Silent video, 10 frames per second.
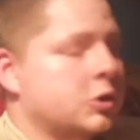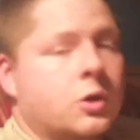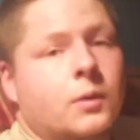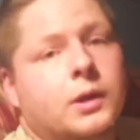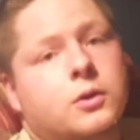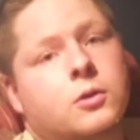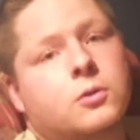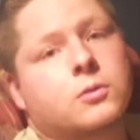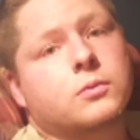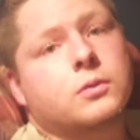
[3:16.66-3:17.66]
showing
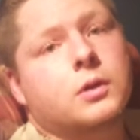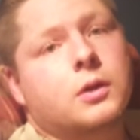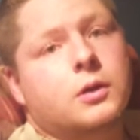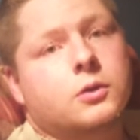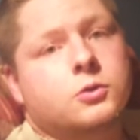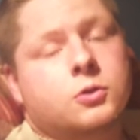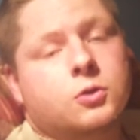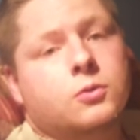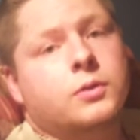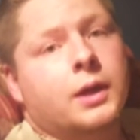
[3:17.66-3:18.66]
you
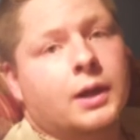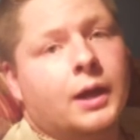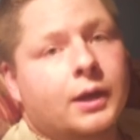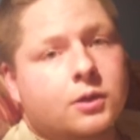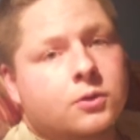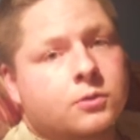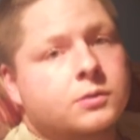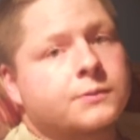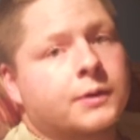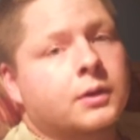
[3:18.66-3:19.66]
two that I
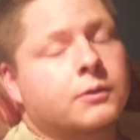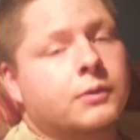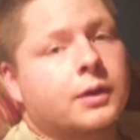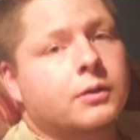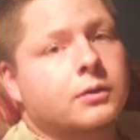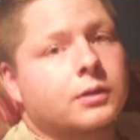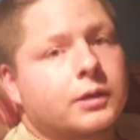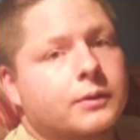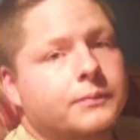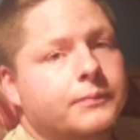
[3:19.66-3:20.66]
use fairly
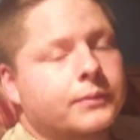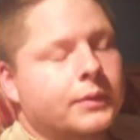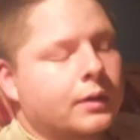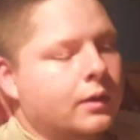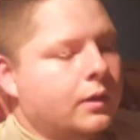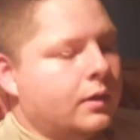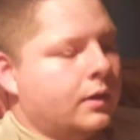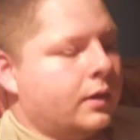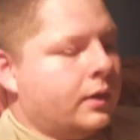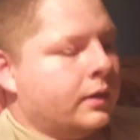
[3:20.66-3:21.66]
regularly.
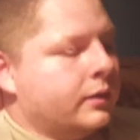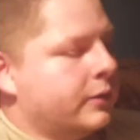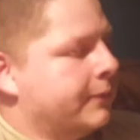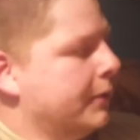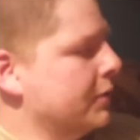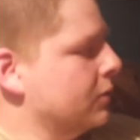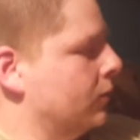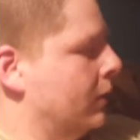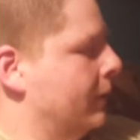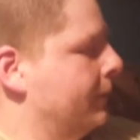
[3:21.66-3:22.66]
And the first
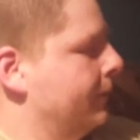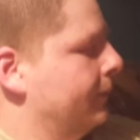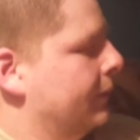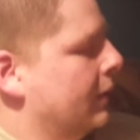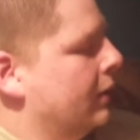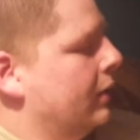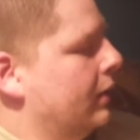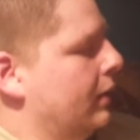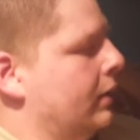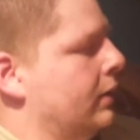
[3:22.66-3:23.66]
one
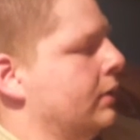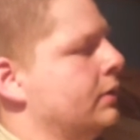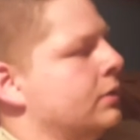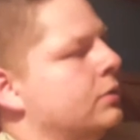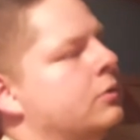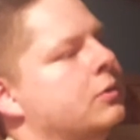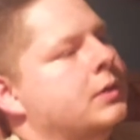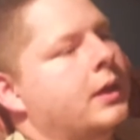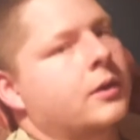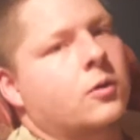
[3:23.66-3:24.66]
is to
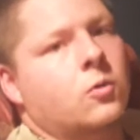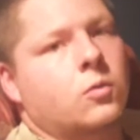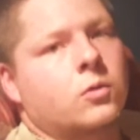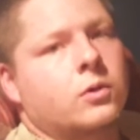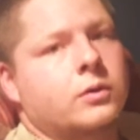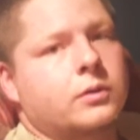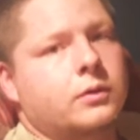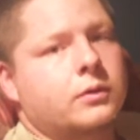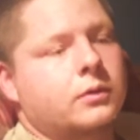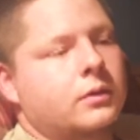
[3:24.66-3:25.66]
take a
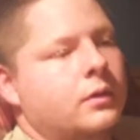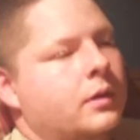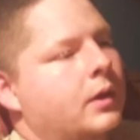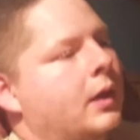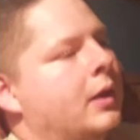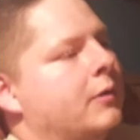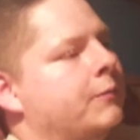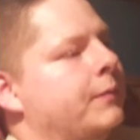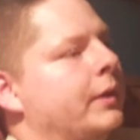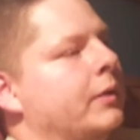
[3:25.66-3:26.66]
horn and
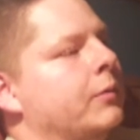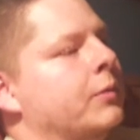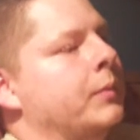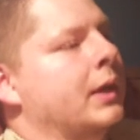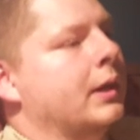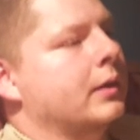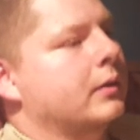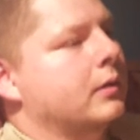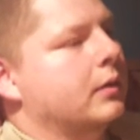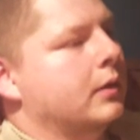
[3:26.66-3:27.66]
fill it with mead.